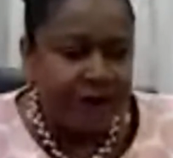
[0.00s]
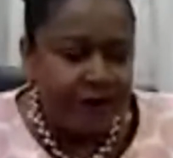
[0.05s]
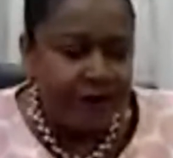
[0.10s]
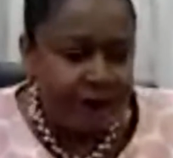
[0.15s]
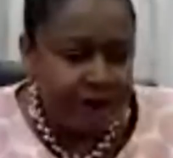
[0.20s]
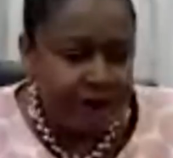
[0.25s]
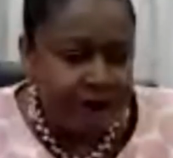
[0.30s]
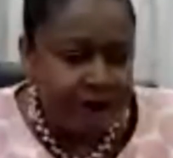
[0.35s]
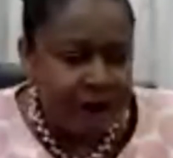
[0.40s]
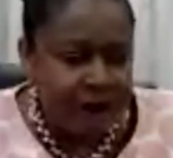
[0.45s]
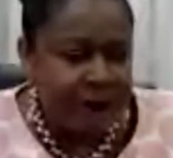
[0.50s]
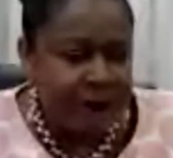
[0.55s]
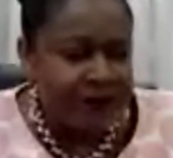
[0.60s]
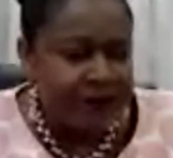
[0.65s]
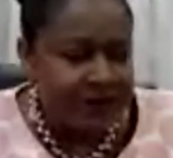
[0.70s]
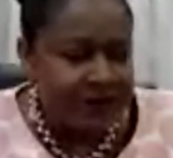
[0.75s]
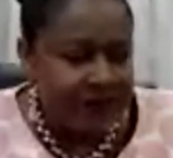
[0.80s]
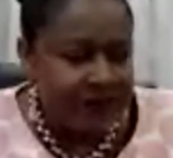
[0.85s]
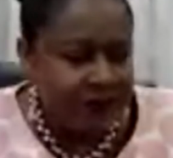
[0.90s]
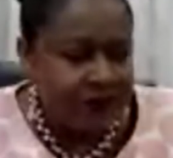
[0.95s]

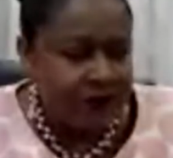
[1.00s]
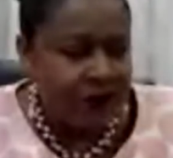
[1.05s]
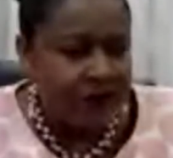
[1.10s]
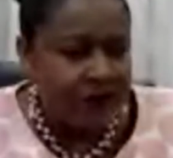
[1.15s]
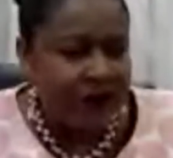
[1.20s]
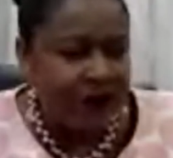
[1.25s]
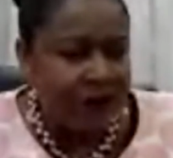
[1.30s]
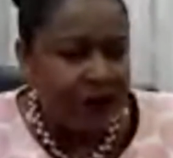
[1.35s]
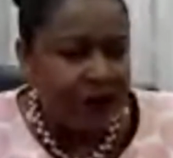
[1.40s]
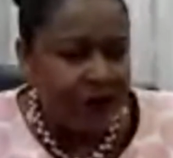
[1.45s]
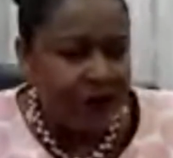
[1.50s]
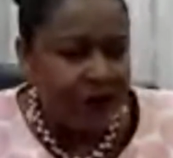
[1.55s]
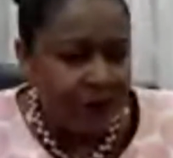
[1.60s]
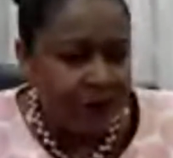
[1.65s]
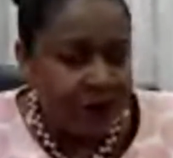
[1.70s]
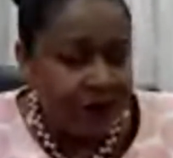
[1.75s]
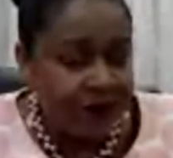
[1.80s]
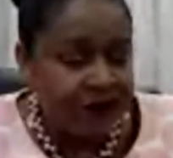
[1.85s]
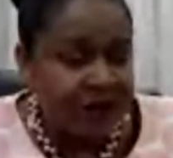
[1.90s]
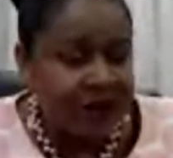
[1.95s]
50% of our
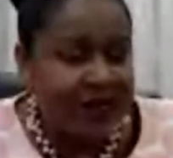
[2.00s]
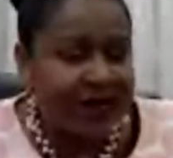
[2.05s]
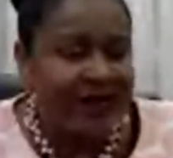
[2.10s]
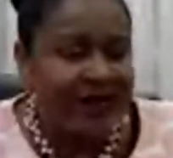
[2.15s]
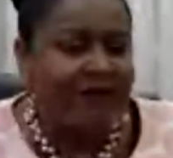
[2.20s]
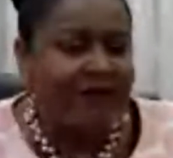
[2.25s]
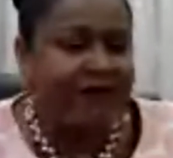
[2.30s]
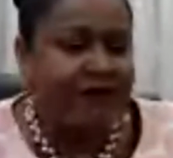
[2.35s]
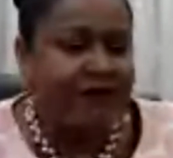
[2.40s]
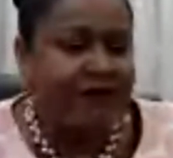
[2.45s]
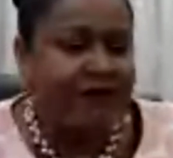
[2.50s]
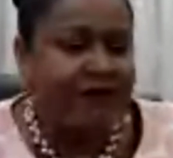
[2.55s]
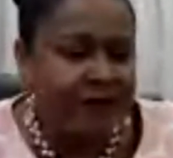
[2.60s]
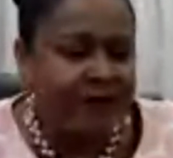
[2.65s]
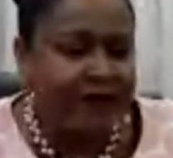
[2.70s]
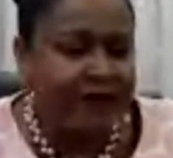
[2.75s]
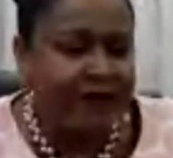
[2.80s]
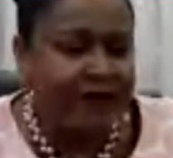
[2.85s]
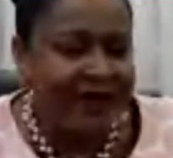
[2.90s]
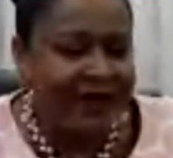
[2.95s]
population, and
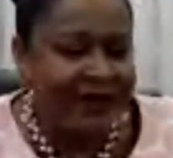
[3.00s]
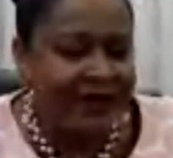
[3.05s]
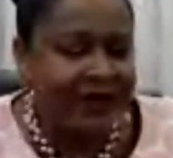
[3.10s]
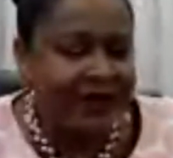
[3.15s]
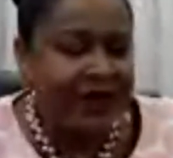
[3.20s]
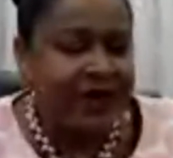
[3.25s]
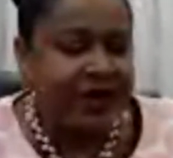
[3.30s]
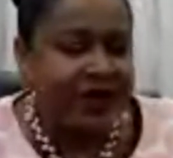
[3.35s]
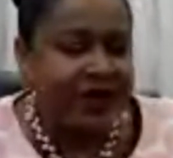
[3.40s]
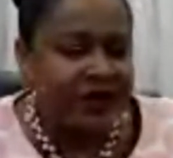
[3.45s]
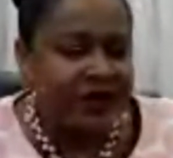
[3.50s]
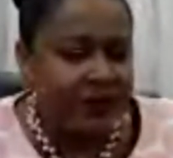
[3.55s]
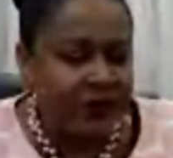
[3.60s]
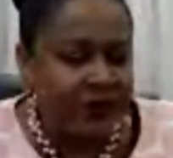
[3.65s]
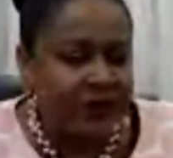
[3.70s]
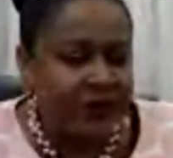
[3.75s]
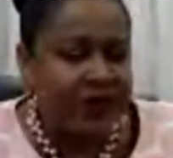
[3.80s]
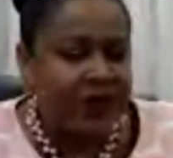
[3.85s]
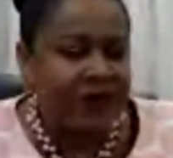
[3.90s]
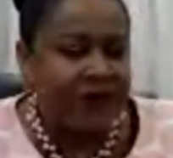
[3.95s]
50% is
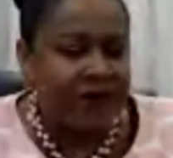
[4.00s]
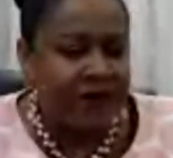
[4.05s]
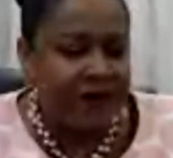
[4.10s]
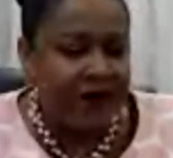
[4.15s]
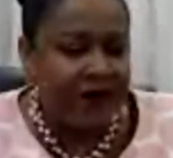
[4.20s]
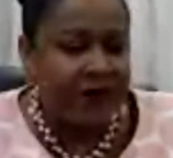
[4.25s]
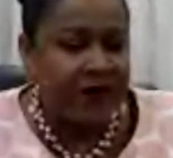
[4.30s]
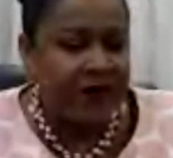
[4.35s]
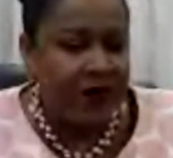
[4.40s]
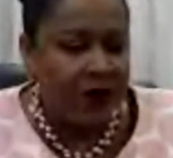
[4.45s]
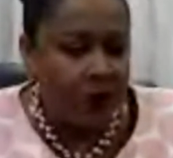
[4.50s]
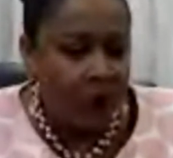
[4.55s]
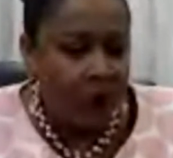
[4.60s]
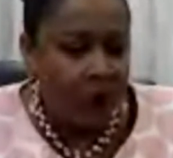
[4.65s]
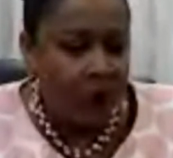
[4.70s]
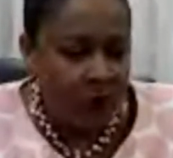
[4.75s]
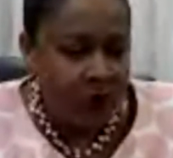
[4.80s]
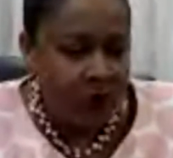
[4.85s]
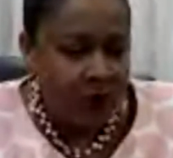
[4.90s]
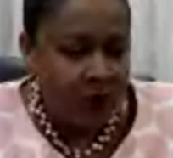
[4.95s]
putting it very low,